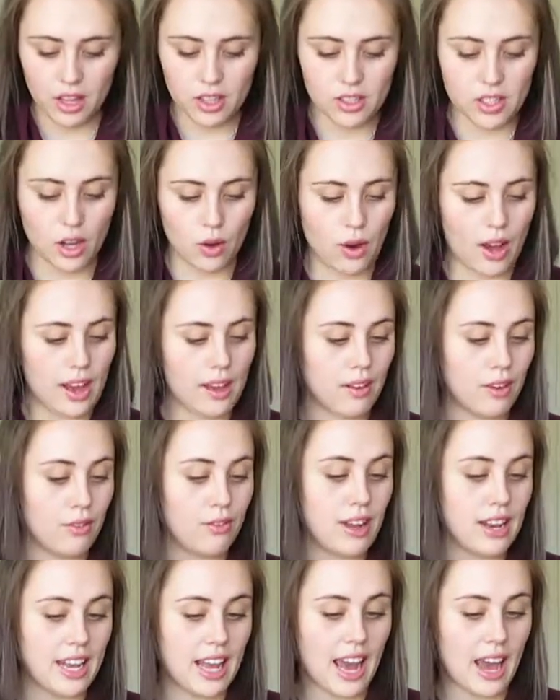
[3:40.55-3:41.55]
So
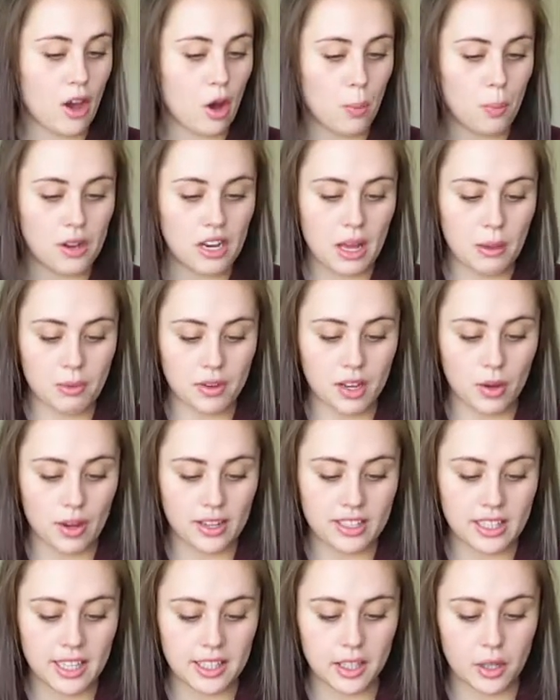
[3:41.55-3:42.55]
I opened up to
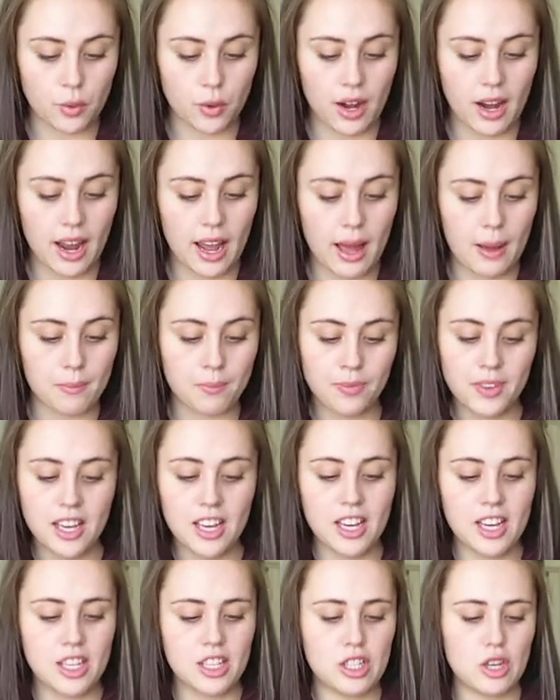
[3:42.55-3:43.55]
exactly where I am.
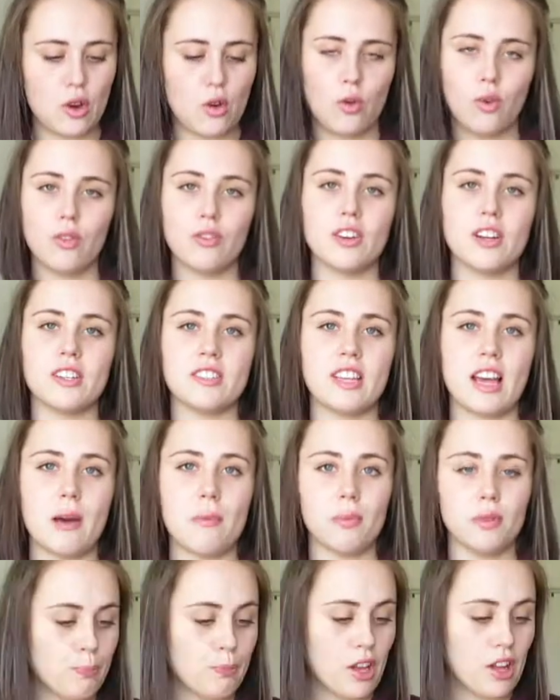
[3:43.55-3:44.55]
So for
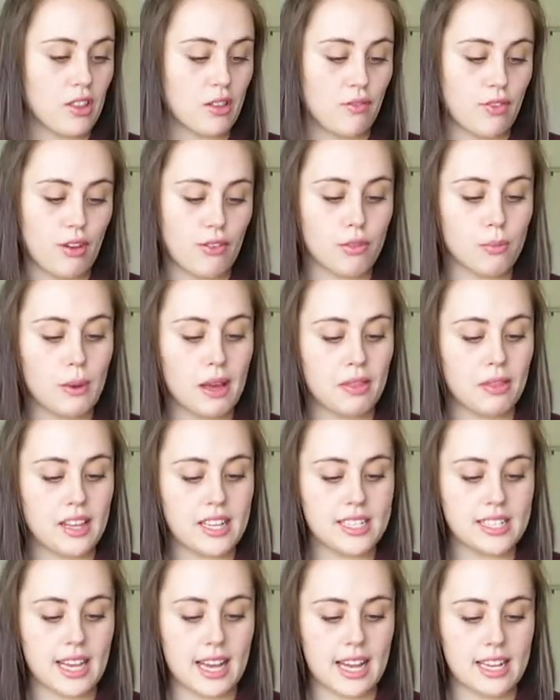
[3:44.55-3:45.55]
example, on the 5th month
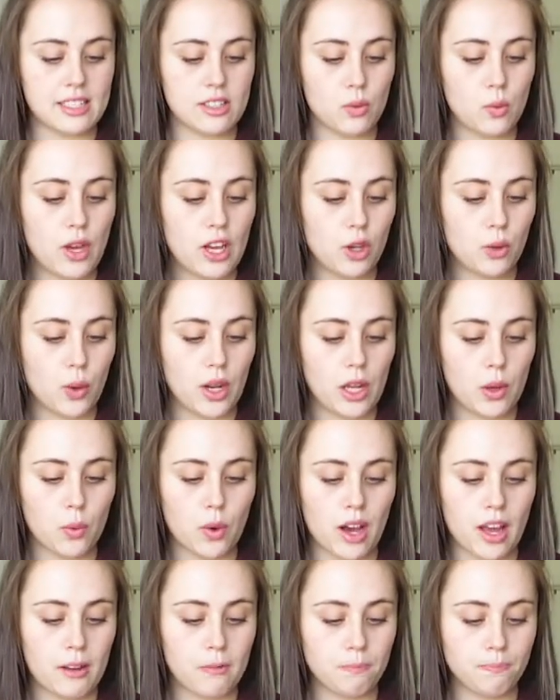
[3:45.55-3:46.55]
it says, in week
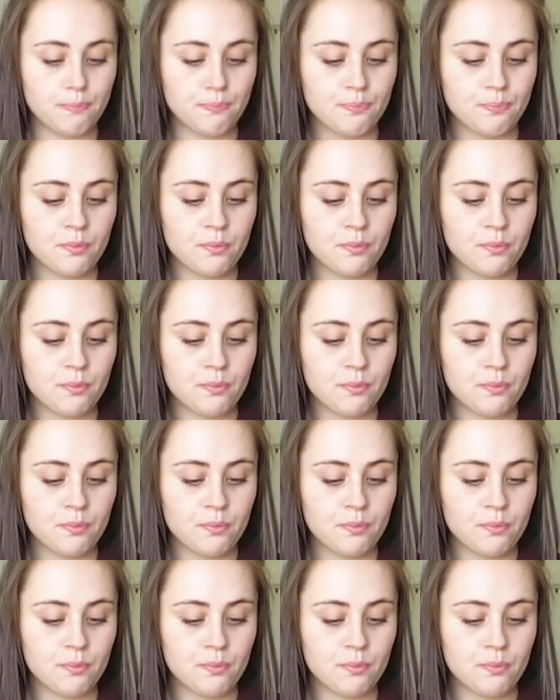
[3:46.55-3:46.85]
21,